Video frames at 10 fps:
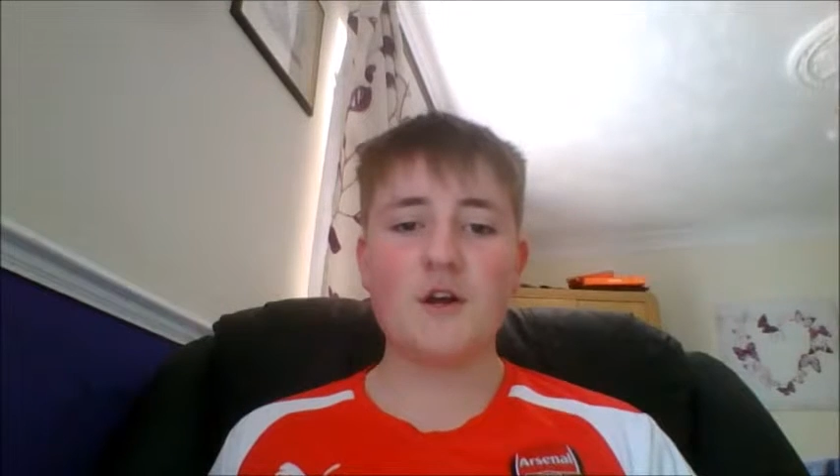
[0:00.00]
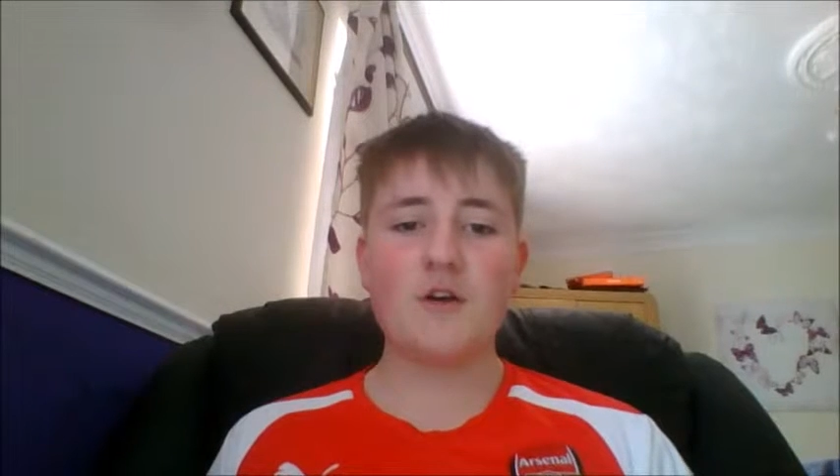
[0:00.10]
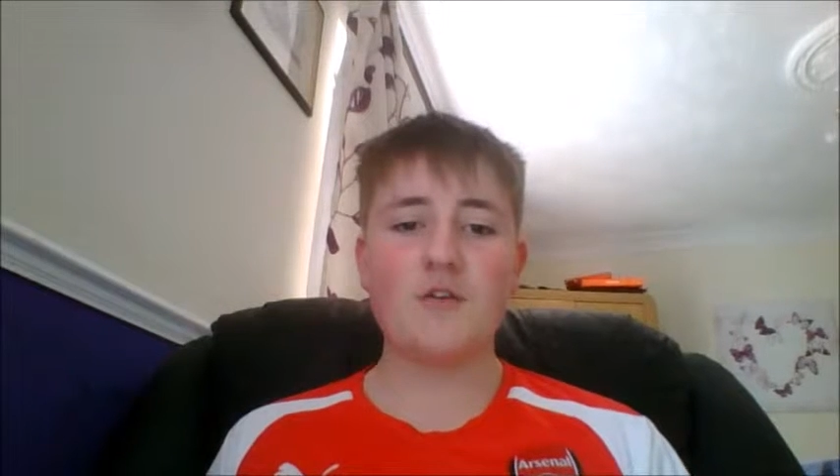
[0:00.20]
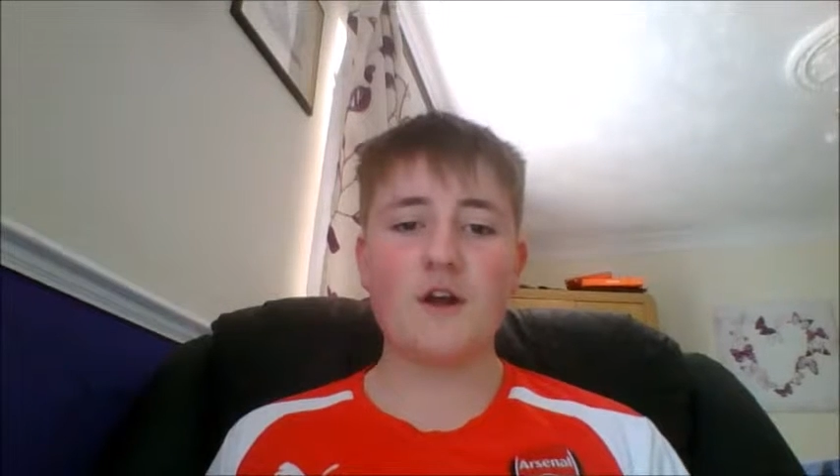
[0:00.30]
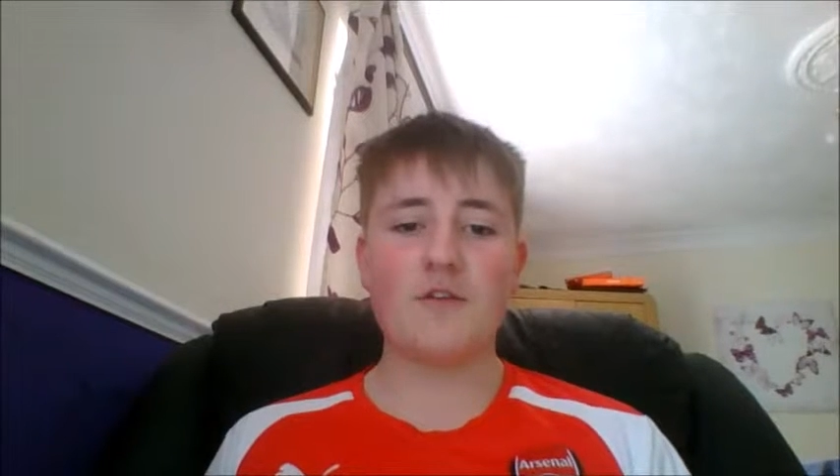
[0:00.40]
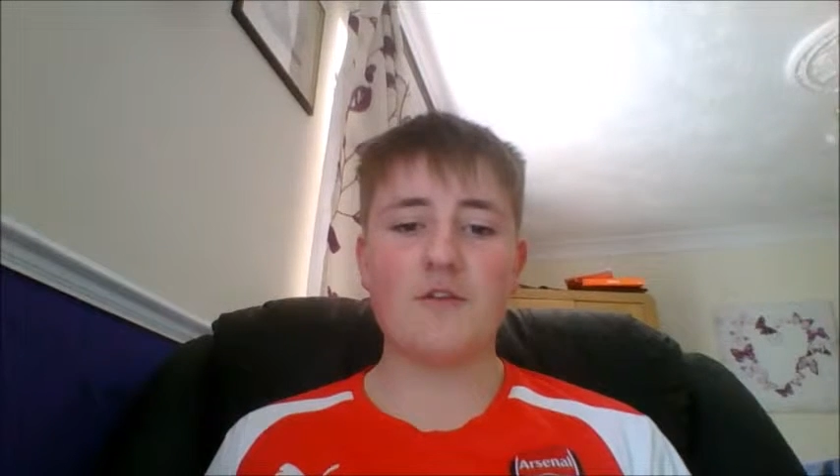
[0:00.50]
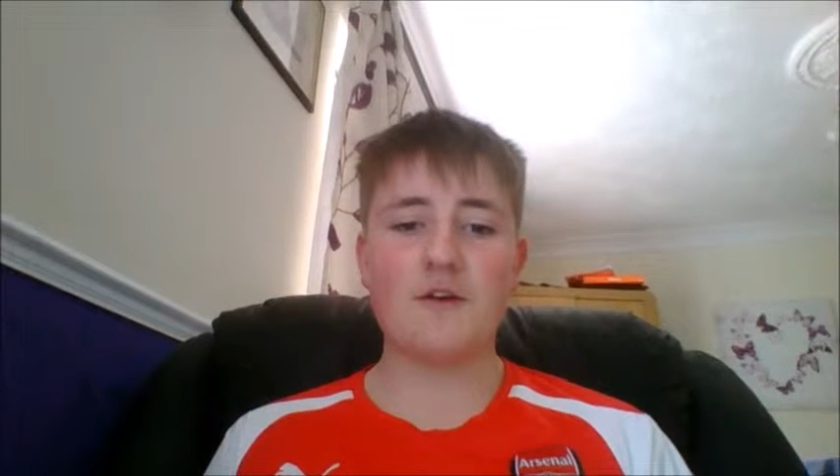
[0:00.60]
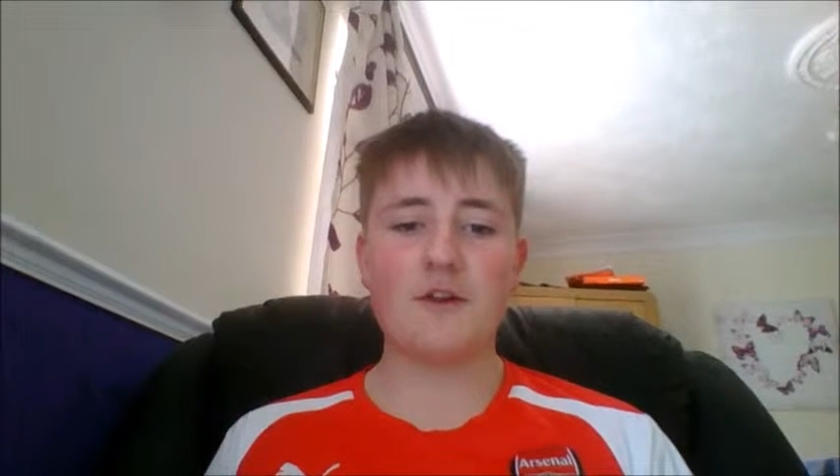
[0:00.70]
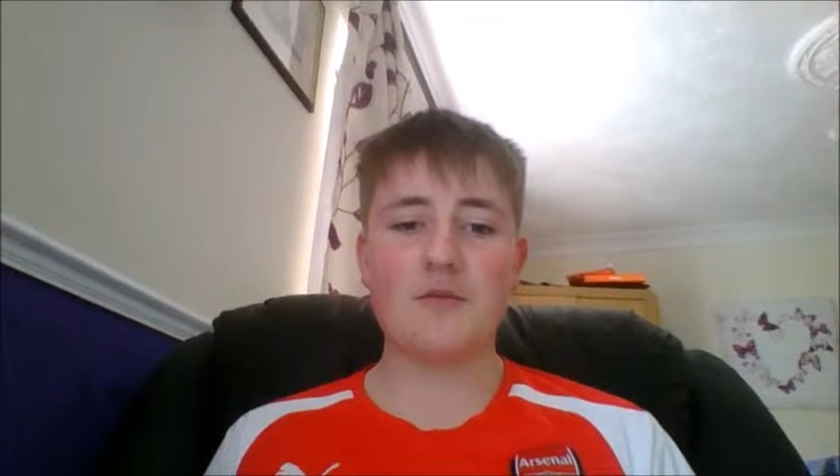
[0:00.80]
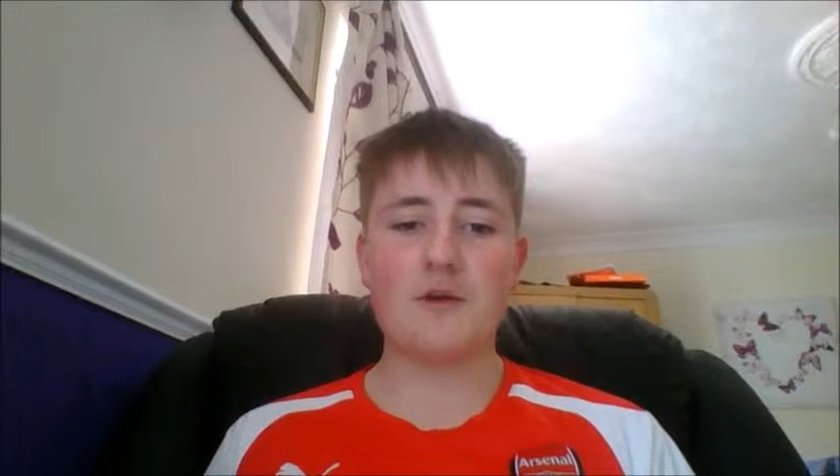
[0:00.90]
flying around
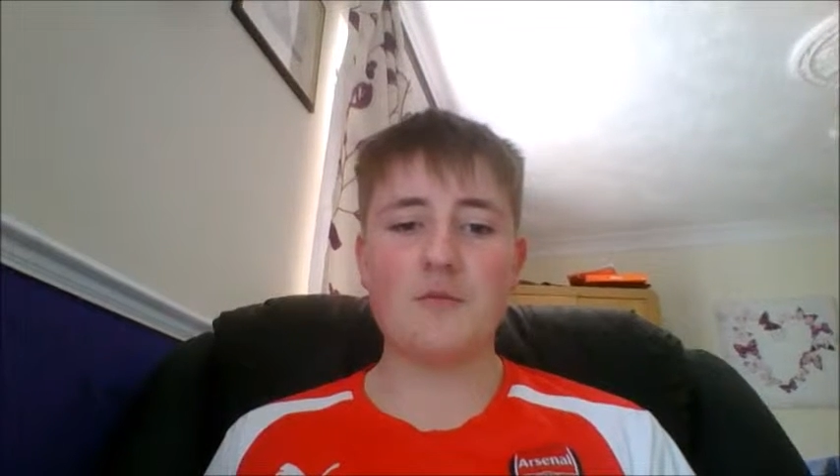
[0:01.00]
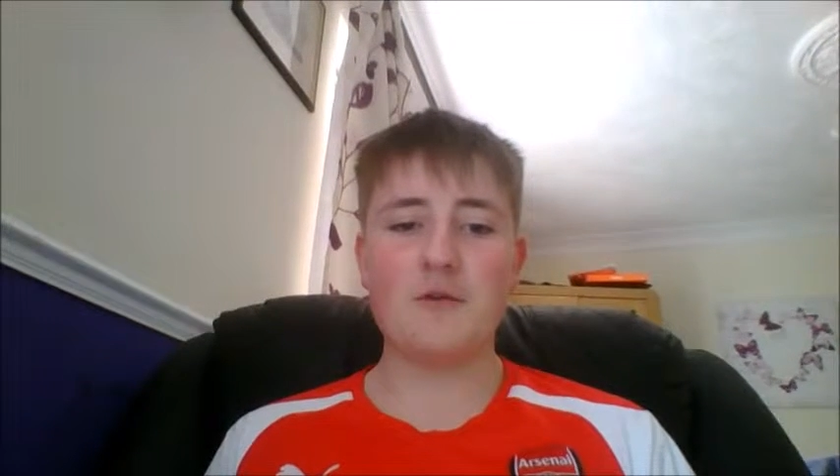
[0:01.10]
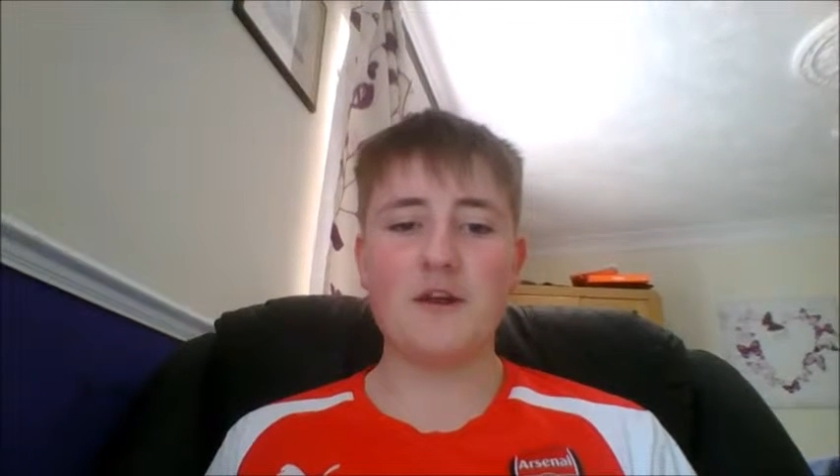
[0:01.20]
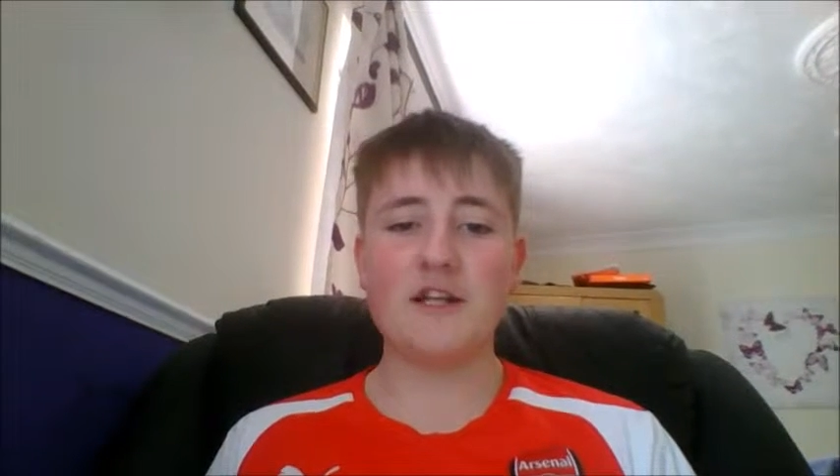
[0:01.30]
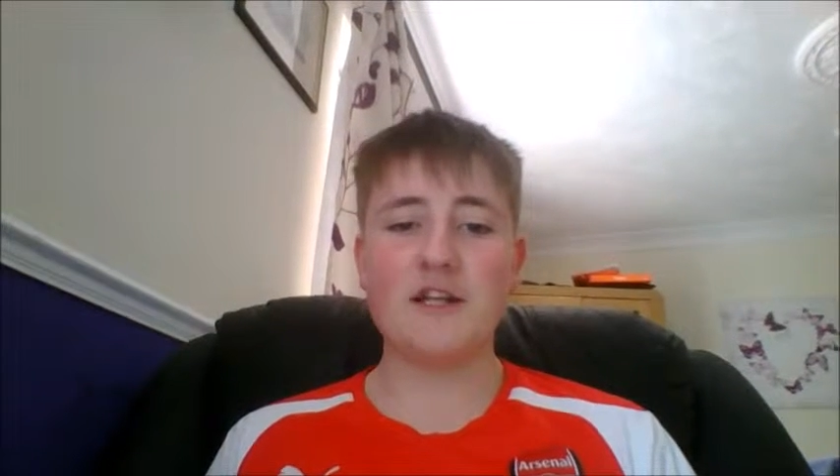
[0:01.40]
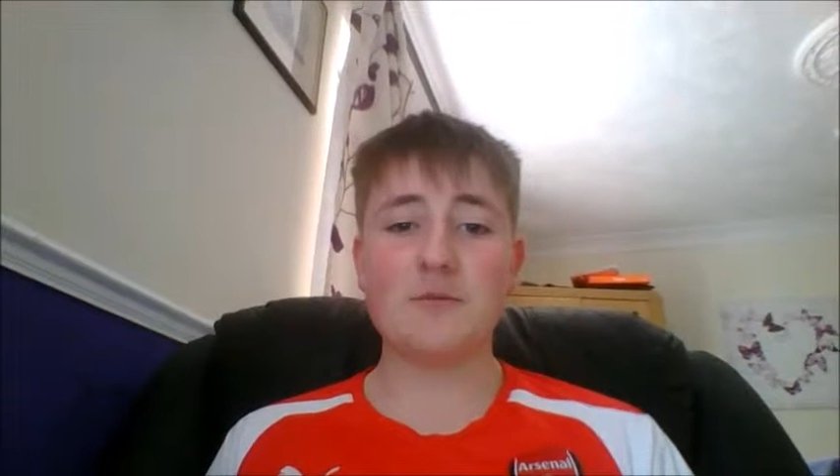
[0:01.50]
at the moment is